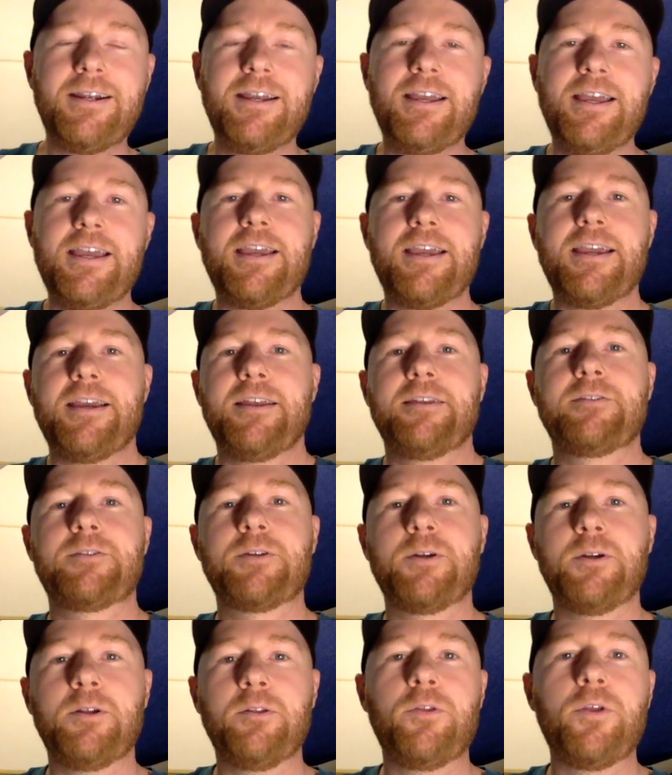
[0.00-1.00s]
And
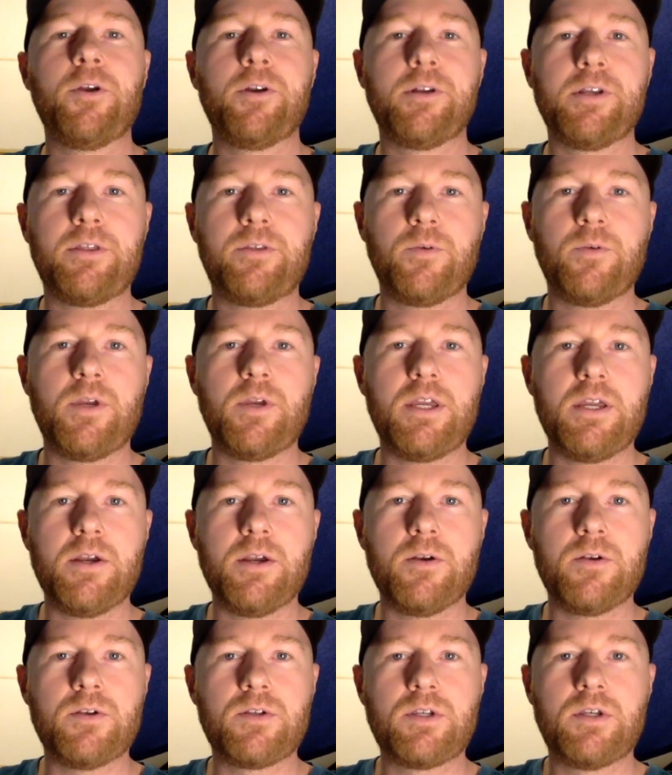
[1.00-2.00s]
turning 33
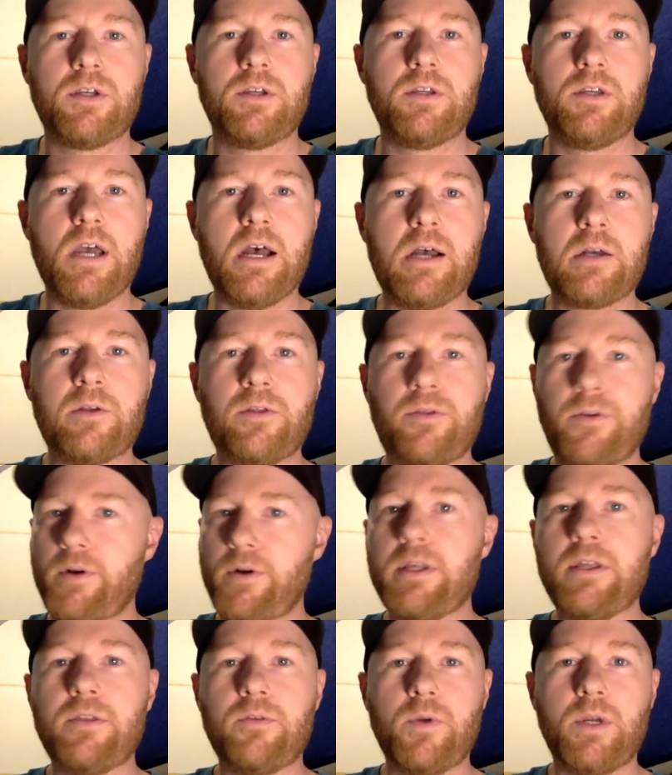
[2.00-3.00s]
years young,
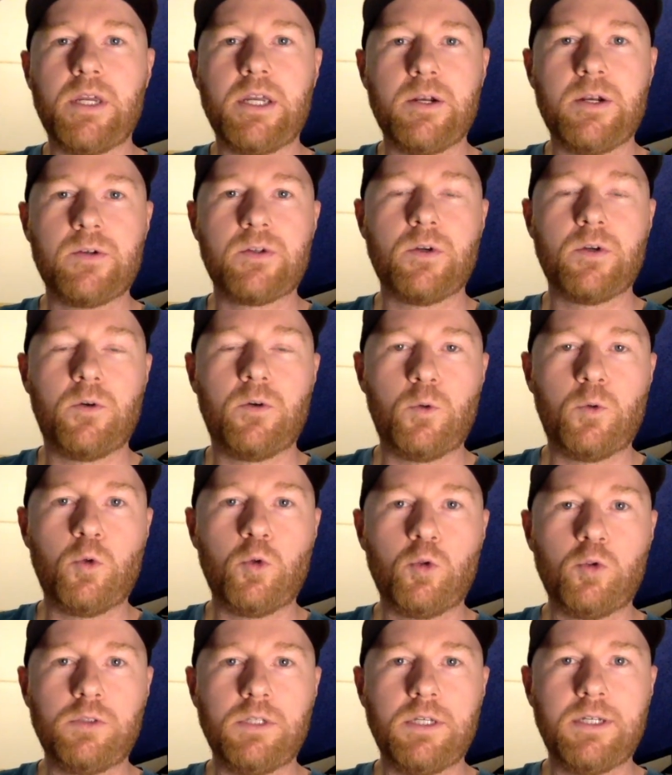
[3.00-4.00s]
33 years
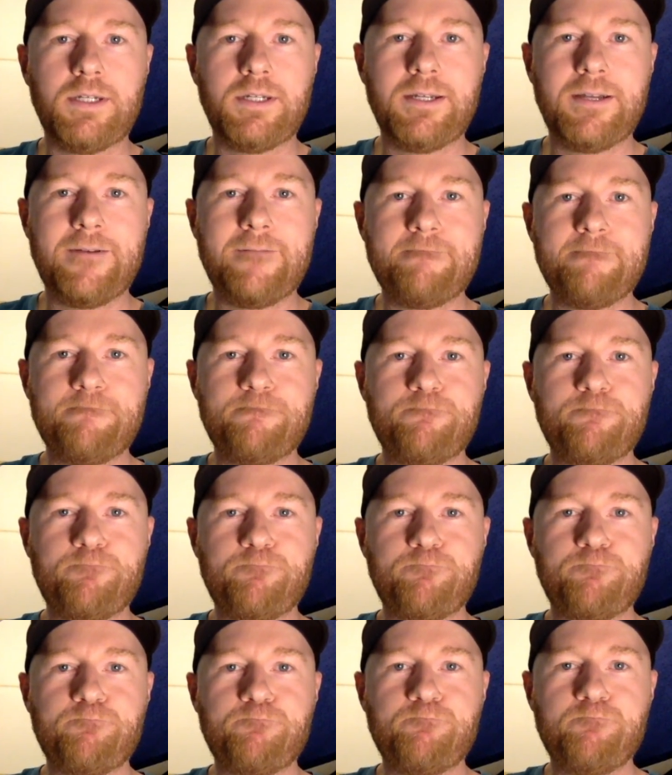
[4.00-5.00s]
old.
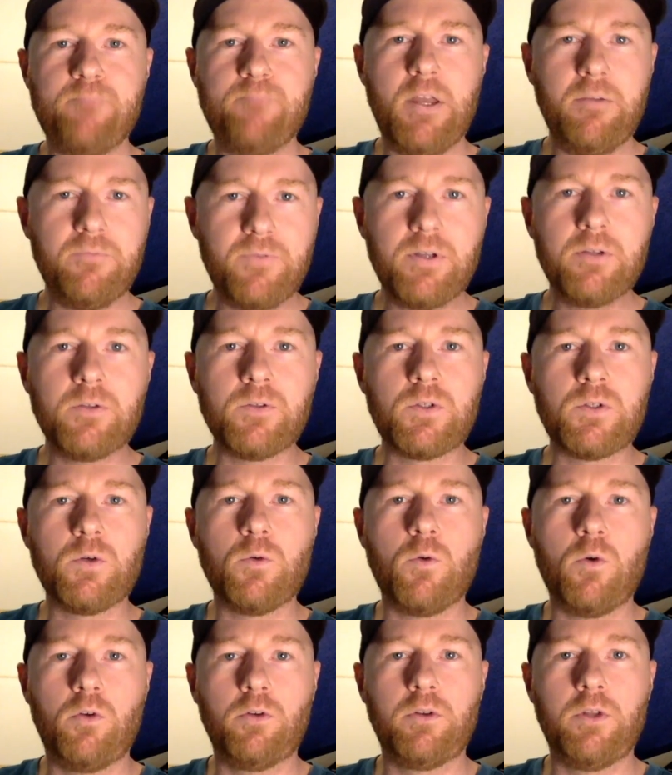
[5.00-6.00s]
Not feeling
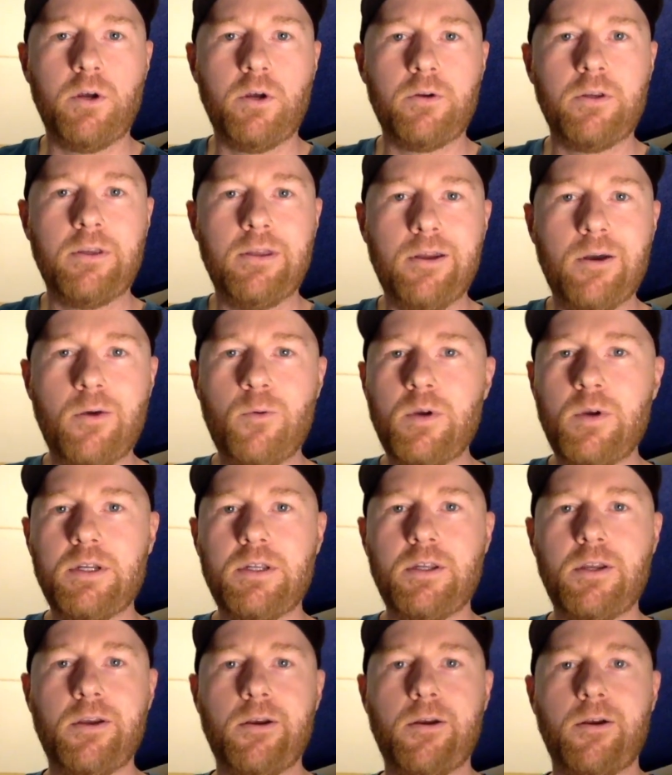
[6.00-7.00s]
too old, though. You know,
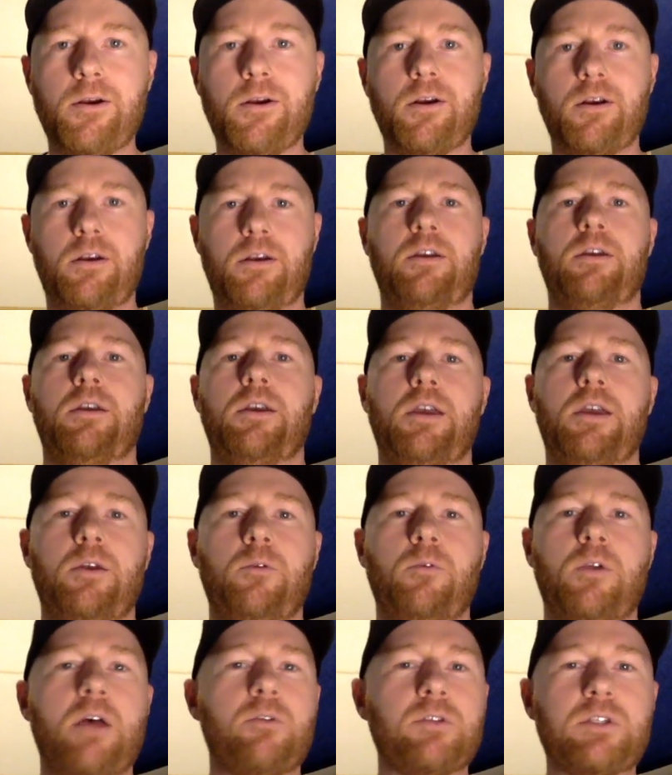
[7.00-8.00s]
when
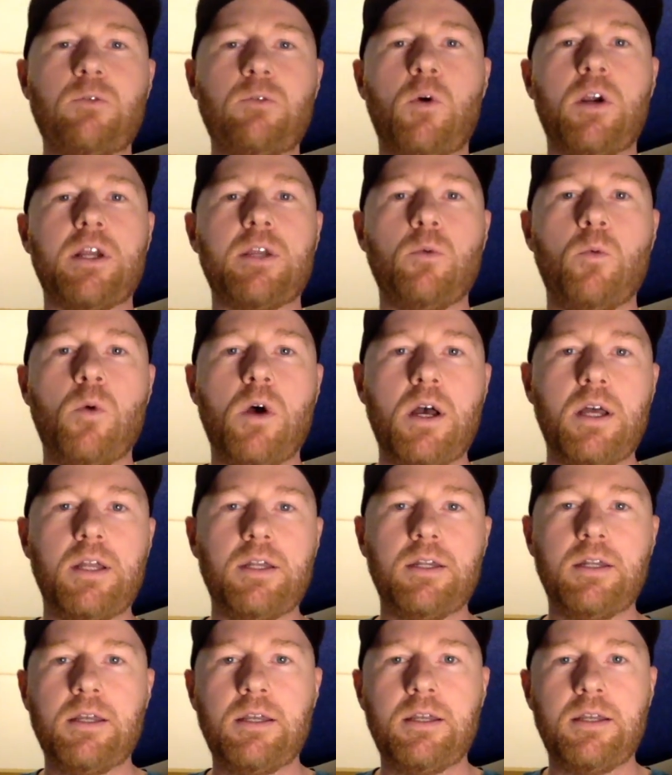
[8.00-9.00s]
I was
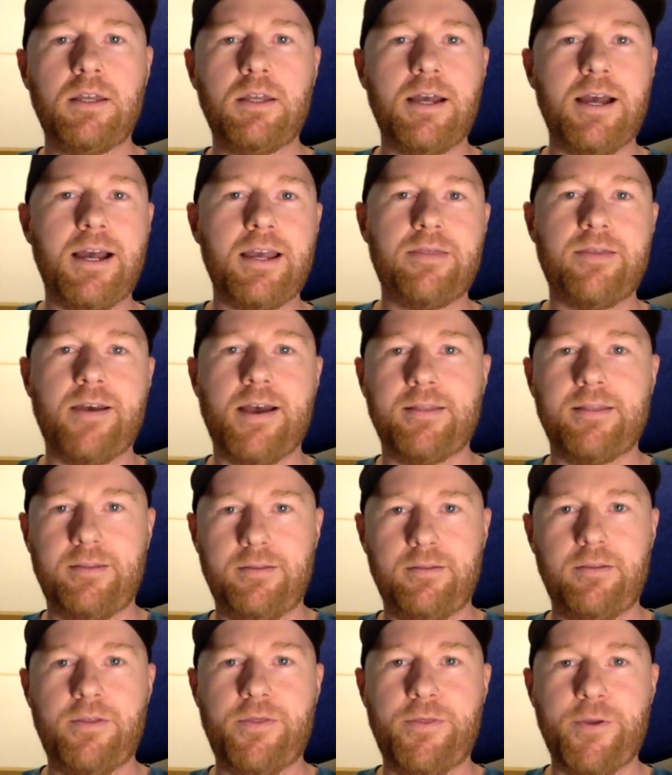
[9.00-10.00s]
21, I thought
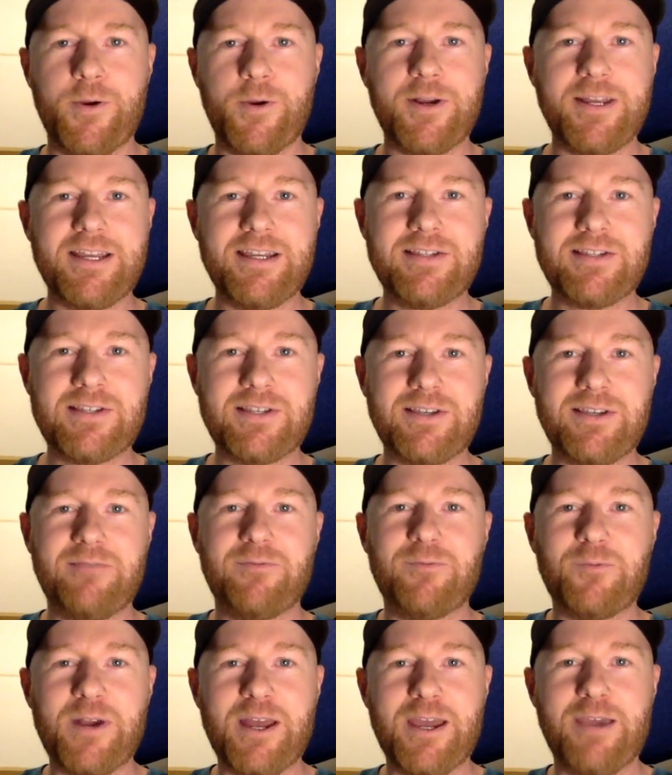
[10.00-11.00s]
30s.
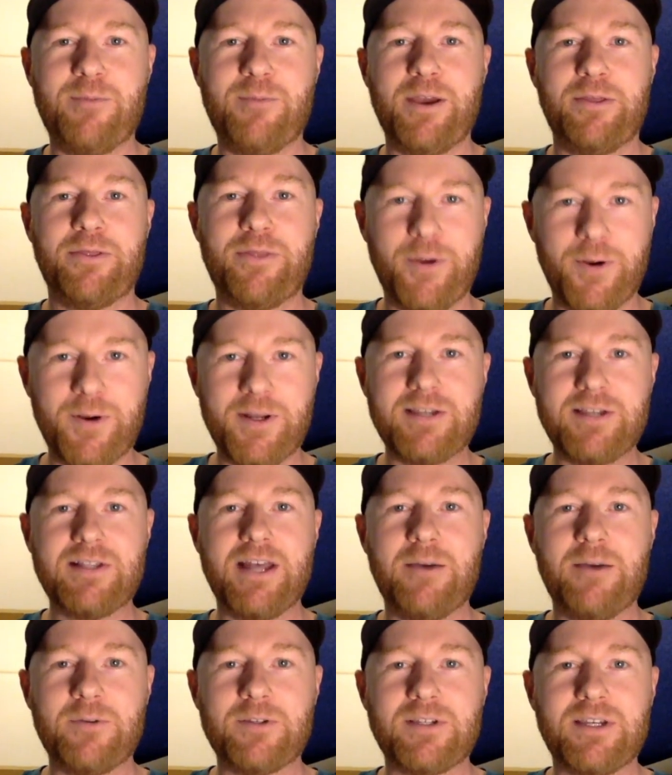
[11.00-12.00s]
Even when I hit my 30s,
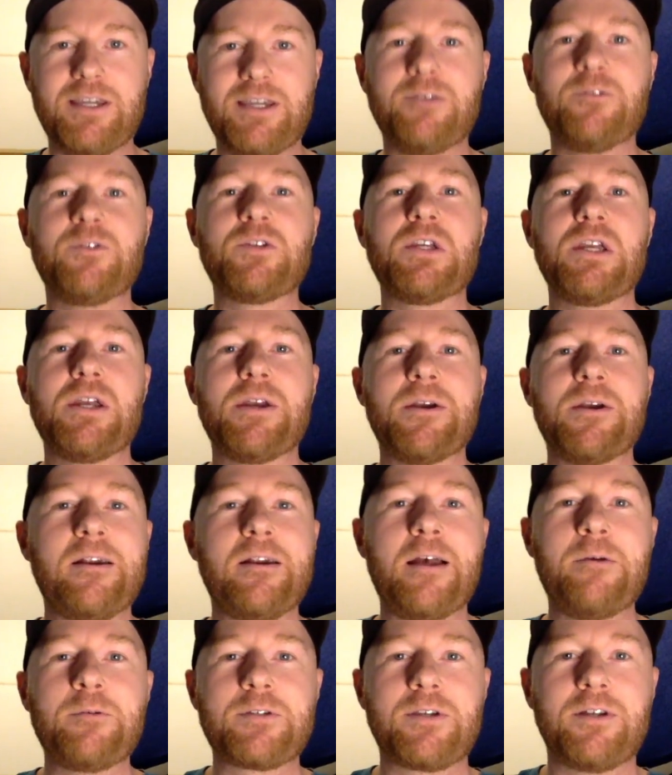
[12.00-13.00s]
that was a huge year, and
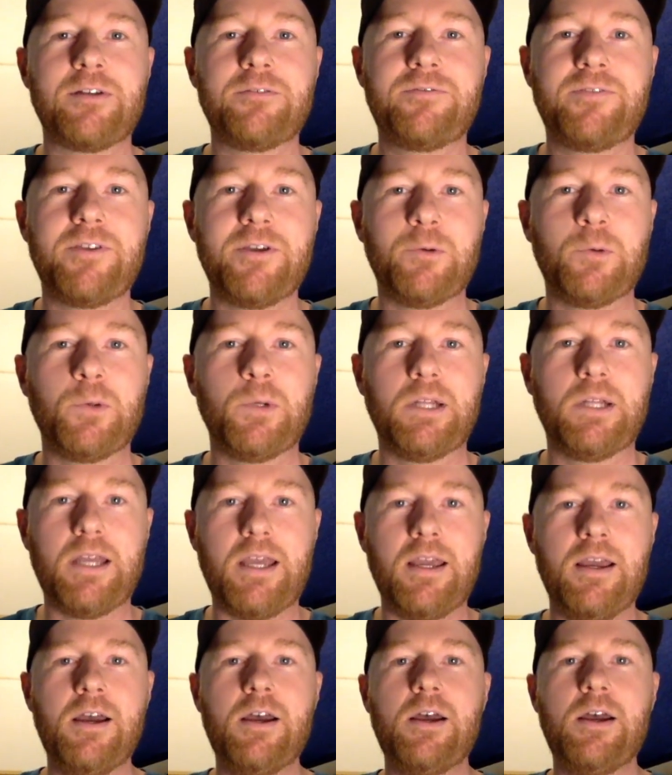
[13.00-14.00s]
I was going to feel
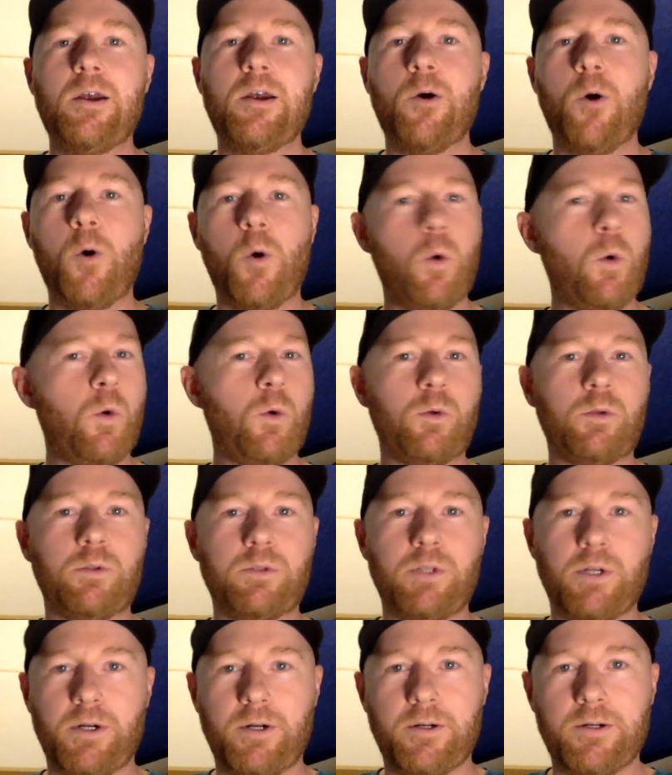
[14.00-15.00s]
really
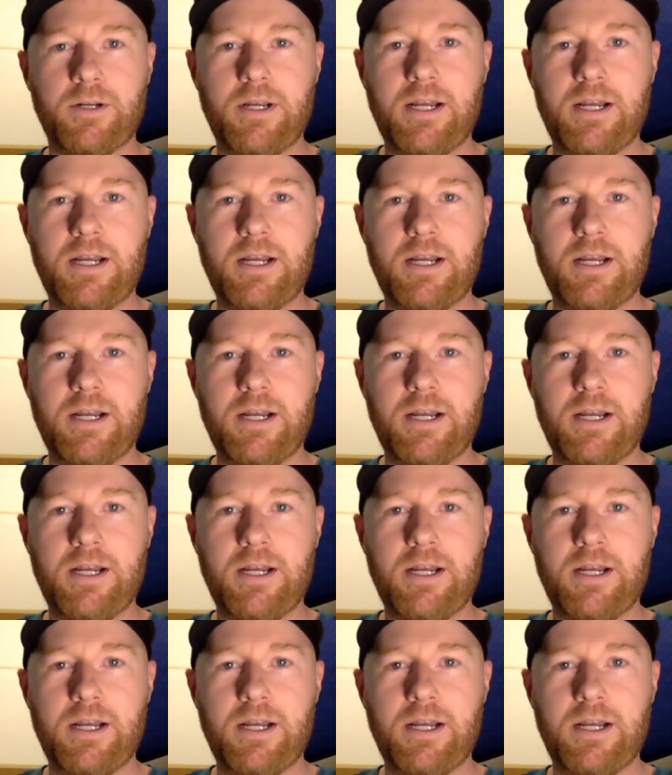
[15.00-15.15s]
old or,